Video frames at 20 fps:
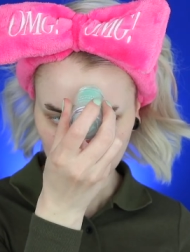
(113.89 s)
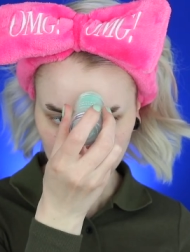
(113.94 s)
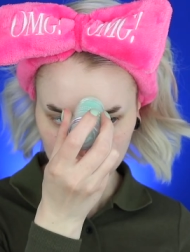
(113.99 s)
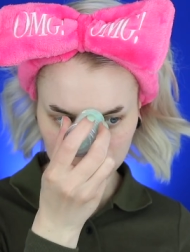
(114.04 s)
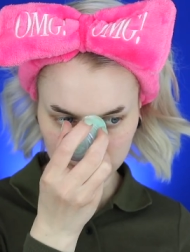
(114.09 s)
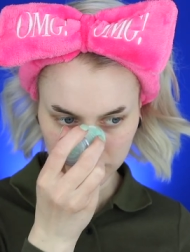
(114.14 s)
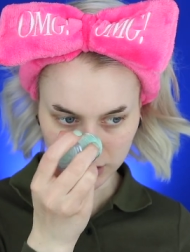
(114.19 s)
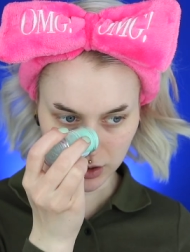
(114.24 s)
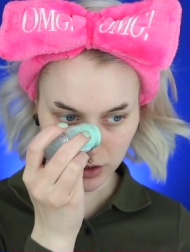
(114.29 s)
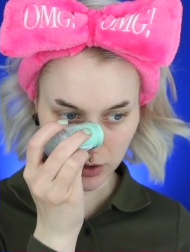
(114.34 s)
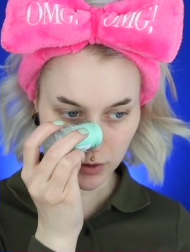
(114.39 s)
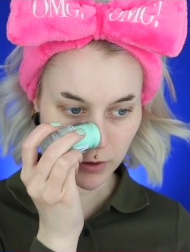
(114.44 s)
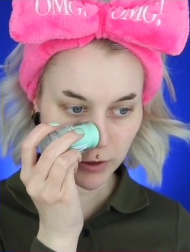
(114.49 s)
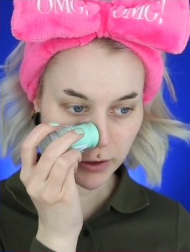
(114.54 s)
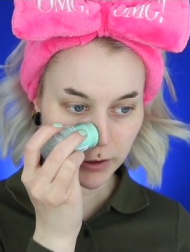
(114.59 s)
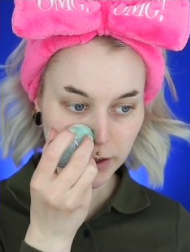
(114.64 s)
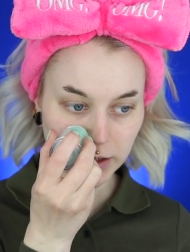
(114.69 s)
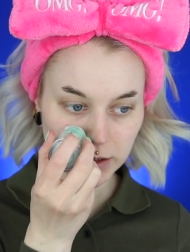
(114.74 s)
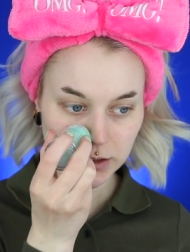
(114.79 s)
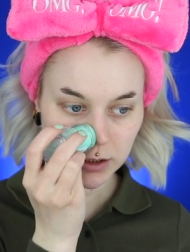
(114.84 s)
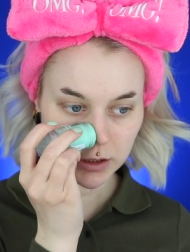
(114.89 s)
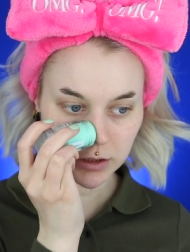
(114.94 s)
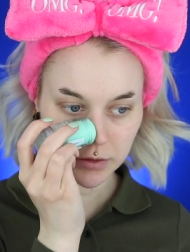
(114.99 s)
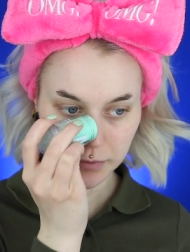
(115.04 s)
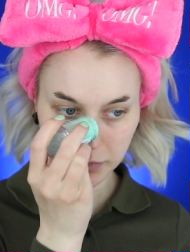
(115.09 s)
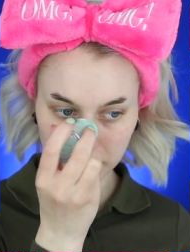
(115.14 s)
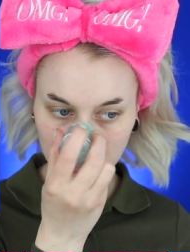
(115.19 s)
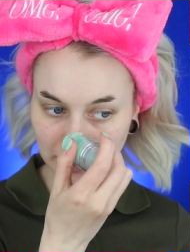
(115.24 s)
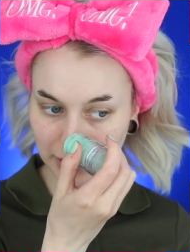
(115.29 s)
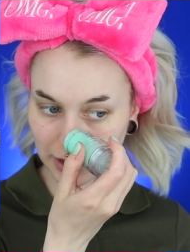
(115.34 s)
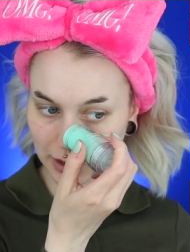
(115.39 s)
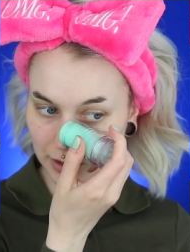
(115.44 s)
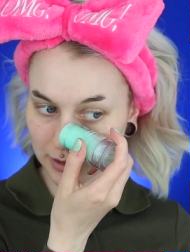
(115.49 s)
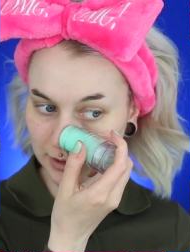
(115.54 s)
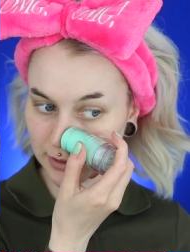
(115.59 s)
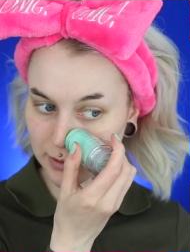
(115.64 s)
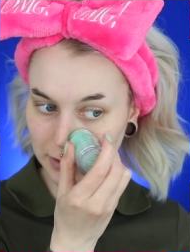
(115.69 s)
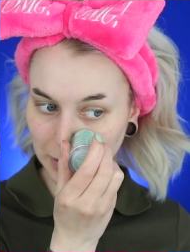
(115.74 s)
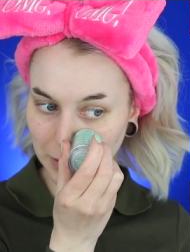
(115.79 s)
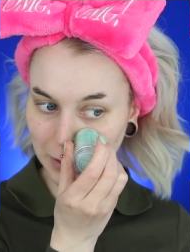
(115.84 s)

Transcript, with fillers: So let's just put this